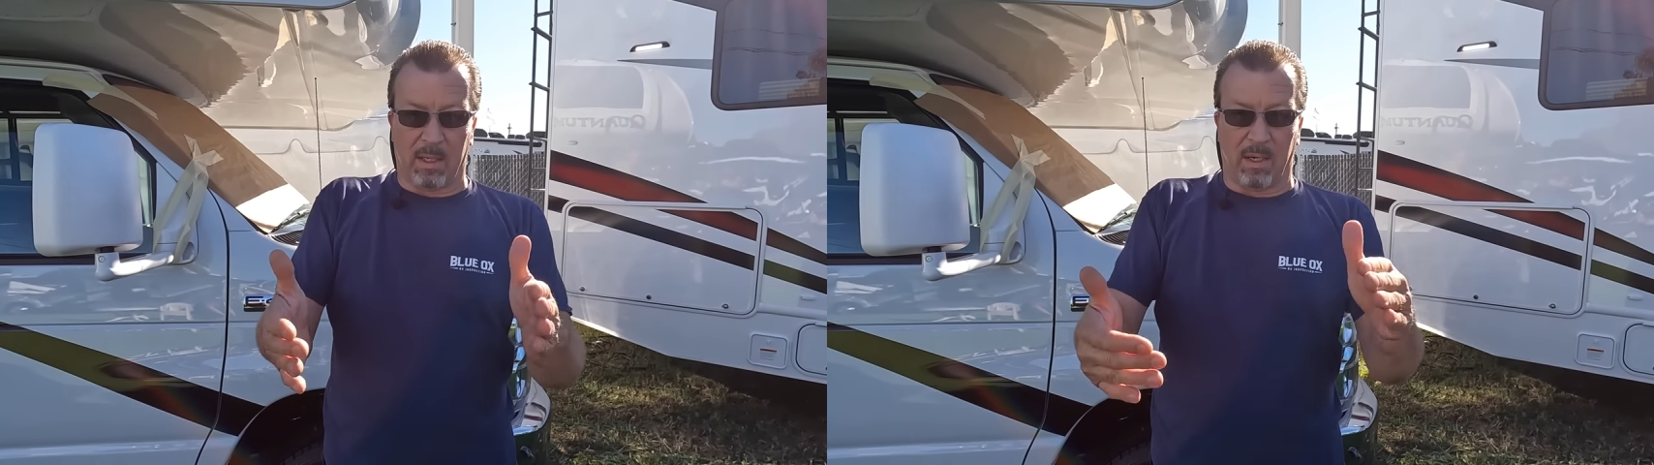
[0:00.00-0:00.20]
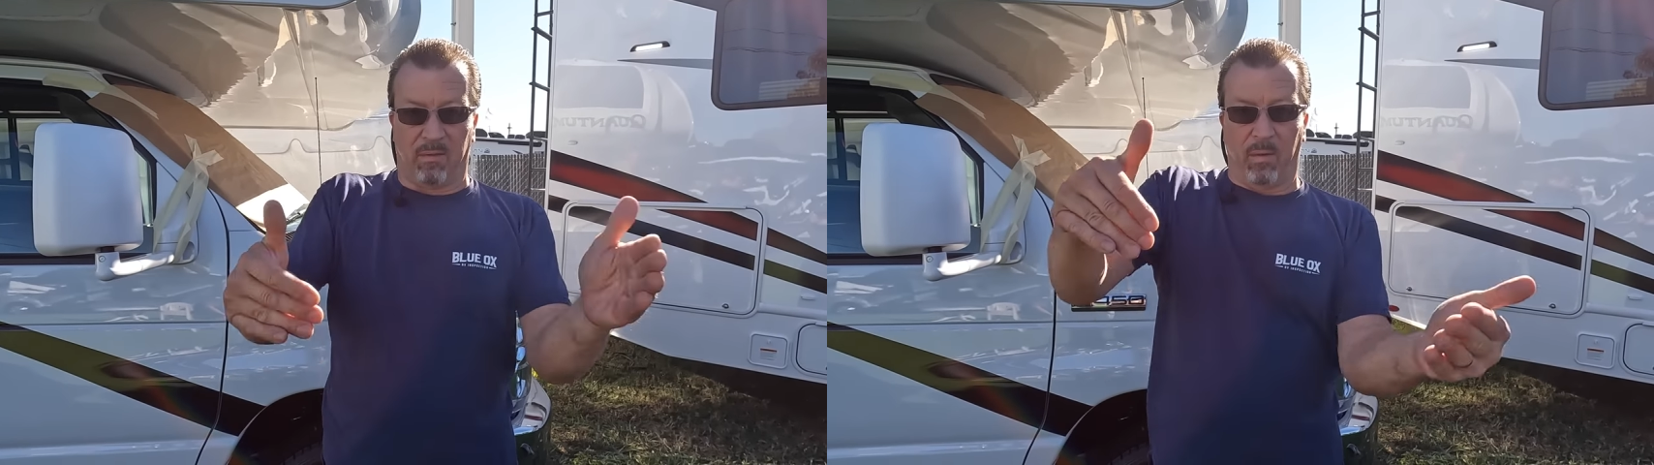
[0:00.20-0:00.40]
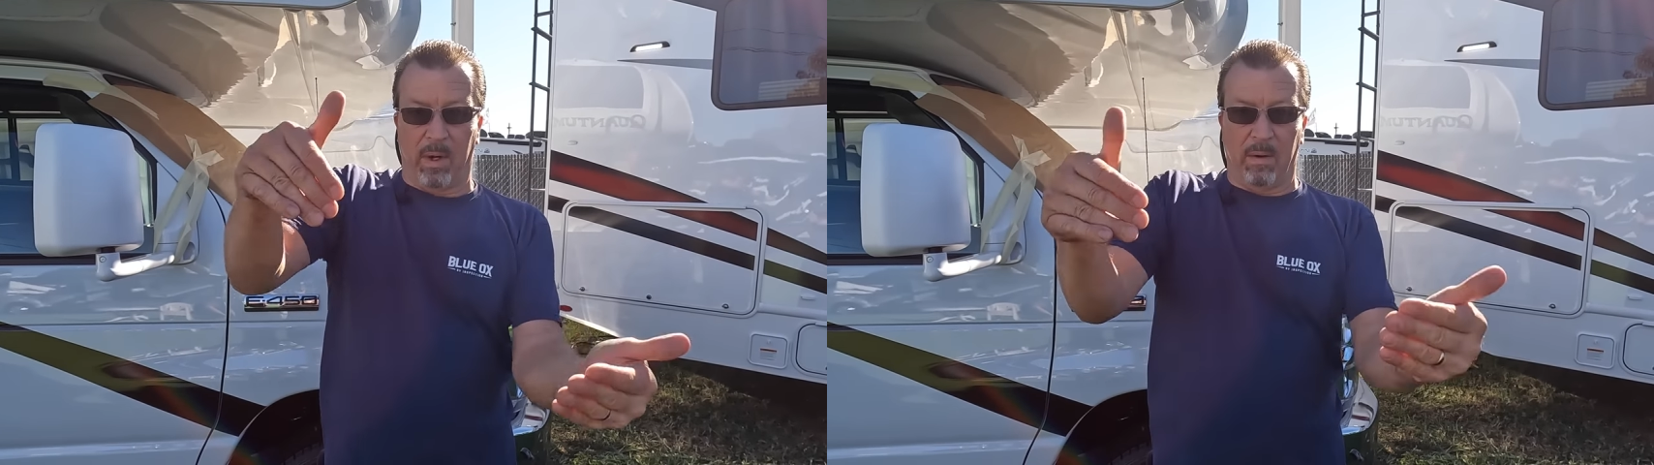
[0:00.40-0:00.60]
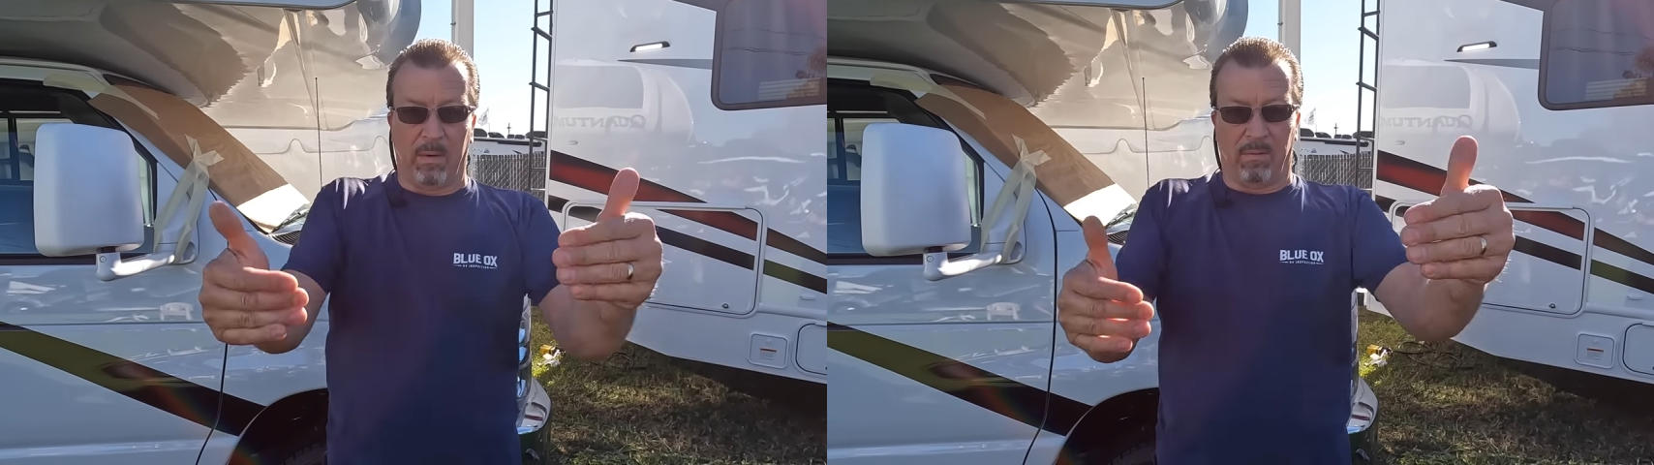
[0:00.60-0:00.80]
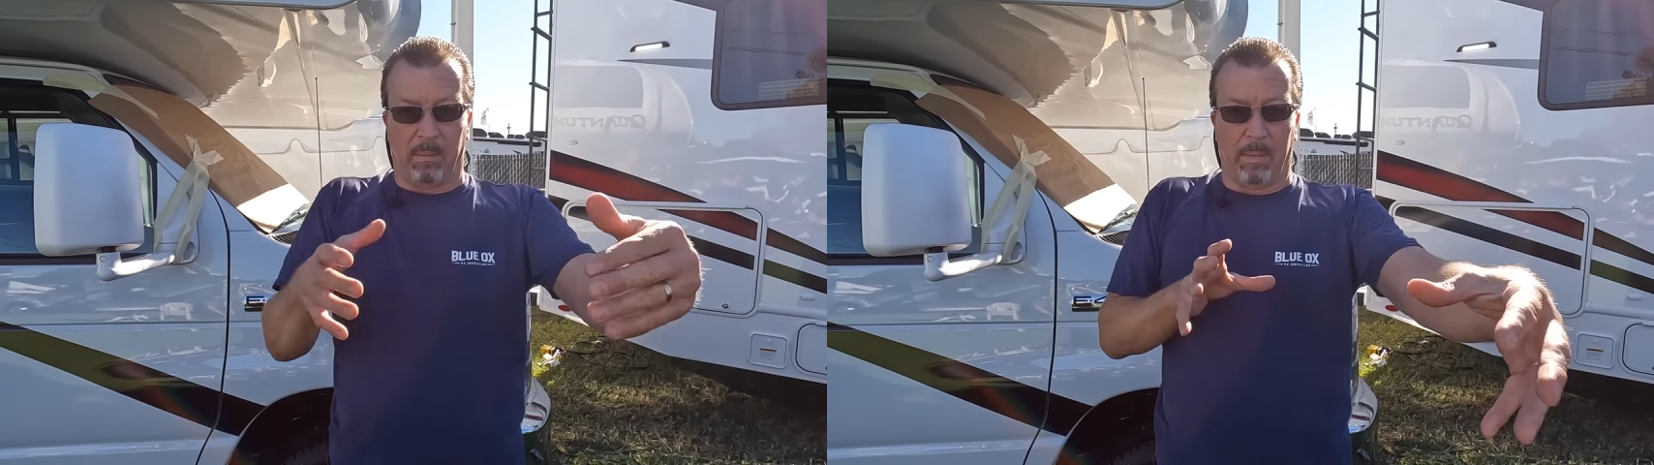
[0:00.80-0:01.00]
in the front
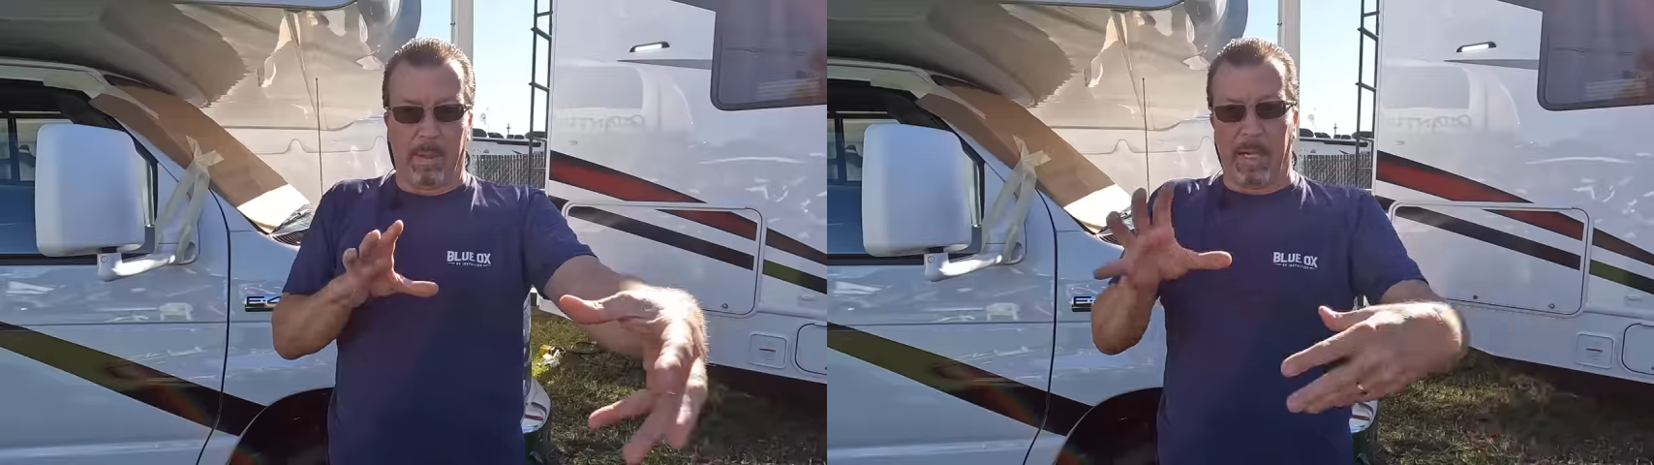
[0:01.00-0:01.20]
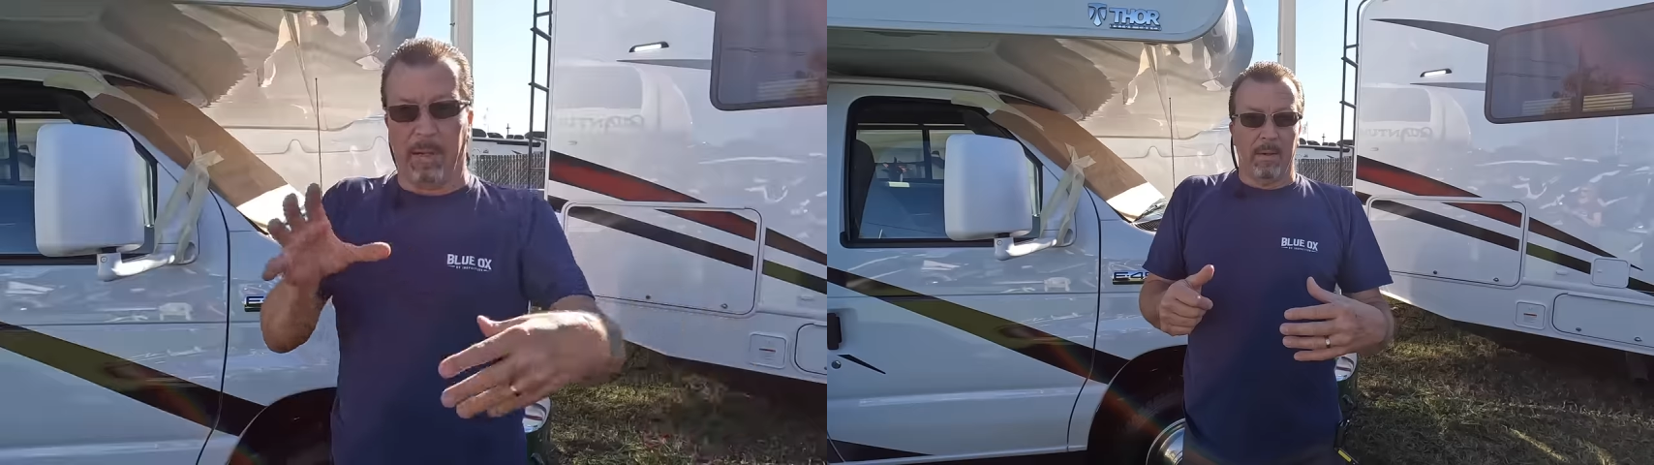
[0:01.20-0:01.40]
from the back.